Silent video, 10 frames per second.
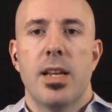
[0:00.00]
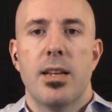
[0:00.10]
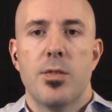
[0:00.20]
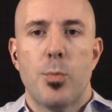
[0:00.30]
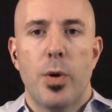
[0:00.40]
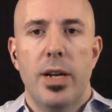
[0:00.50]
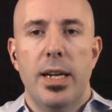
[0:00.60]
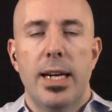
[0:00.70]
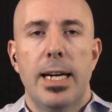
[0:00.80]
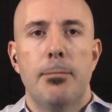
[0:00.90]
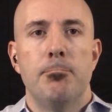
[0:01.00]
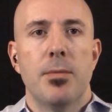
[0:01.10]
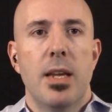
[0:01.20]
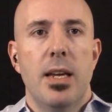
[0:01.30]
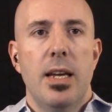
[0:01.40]
It's pretty
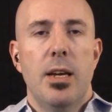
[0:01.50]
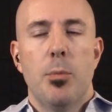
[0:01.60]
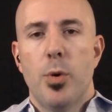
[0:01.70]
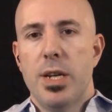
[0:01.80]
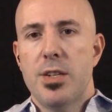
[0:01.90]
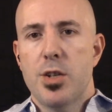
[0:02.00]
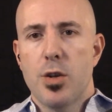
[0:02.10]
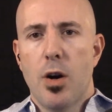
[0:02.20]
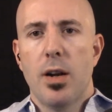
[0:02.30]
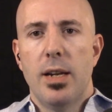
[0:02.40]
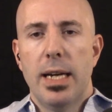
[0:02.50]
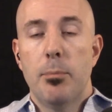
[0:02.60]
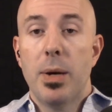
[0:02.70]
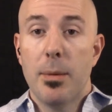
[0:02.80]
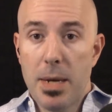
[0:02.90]
startling,
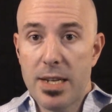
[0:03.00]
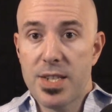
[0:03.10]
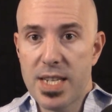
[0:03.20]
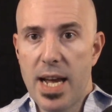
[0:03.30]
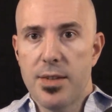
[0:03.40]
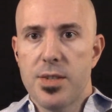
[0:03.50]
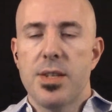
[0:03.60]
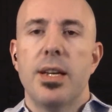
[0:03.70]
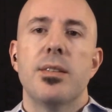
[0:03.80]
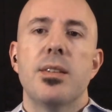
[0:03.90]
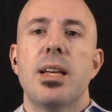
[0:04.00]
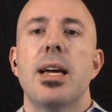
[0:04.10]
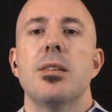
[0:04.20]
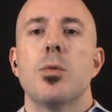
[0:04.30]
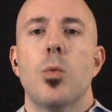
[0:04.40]
but it makes sense in
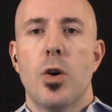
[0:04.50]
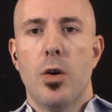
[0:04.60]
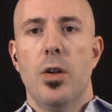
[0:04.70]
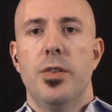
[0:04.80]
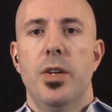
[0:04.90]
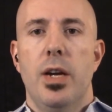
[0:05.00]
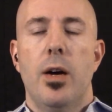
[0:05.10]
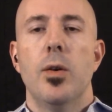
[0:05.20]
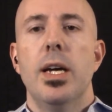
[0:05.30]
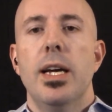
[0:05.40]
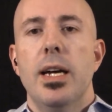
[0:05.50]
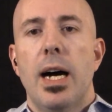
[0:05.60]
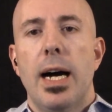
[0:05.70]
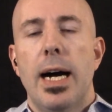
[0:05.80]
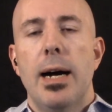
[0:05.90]
today's world. You know,
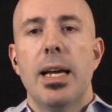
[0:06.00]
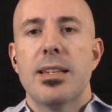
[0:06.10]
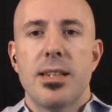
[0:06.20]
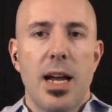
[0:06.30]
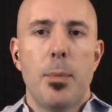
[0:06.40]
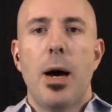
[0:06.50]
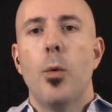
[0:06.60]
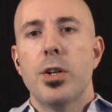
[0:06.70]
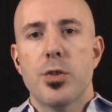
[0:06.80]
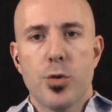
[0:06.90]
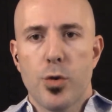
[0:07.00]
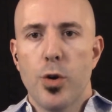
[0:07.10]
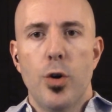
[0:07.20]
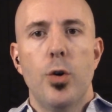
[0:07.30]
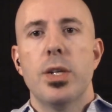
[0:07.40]
it's not about what's
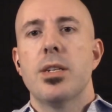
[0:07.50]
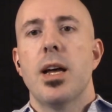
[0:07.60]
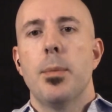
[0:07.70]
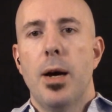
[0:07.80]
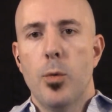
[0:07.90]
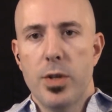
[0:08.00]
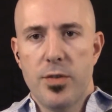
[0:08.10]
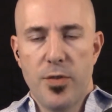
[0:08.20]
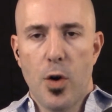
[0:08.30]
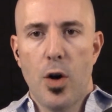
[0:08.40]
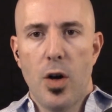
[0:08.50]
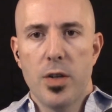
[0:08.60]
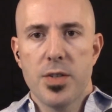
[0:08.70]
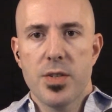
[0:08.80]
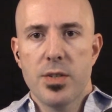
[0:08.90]
true. It's not about what's
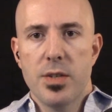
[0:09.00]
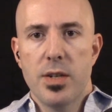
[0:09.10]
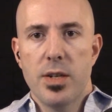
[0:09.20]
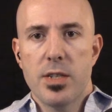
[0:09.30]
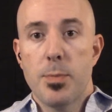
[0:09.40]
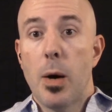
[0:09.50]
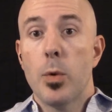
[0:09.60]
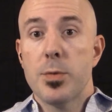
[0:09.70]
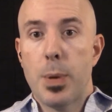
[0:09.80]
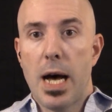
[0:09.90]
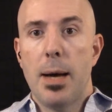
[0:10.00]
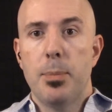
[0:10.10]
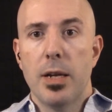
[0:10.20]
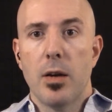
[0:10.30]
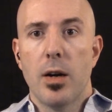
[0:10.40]
false. It's about what's
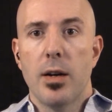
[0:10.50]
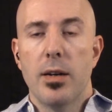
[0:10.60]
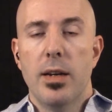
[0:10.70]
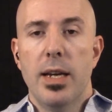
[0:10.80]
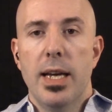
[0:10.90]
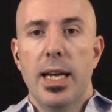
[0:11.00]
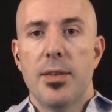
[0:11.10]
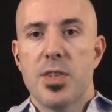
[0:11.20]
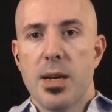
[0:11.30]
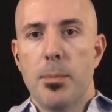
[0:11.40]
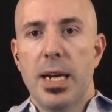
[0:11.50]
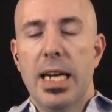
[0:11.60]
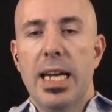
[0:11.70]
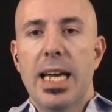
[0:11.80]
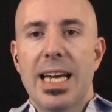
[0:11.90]
popular. And if
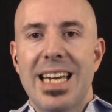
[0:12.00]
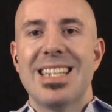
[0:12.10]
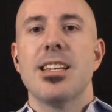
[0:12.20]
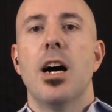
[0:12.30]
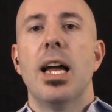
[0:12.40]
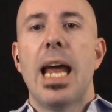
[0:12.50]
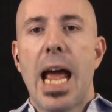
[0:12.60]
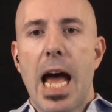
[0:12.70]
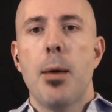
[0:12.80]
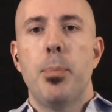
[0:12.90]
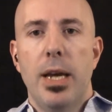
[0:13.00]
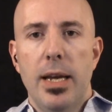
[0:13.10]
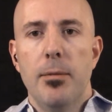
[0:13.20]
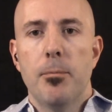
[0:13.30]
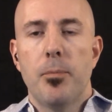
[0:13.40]
somebody gets
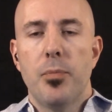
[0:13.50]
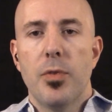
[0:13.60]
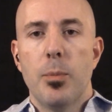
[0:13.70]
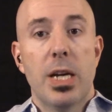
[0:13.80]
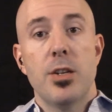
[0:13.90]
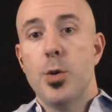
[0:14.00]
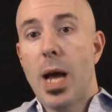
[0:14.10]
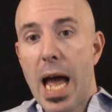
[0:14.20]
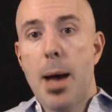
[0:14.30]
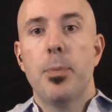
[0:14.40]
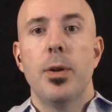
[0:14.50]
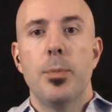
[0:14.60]
unhappy because you happen to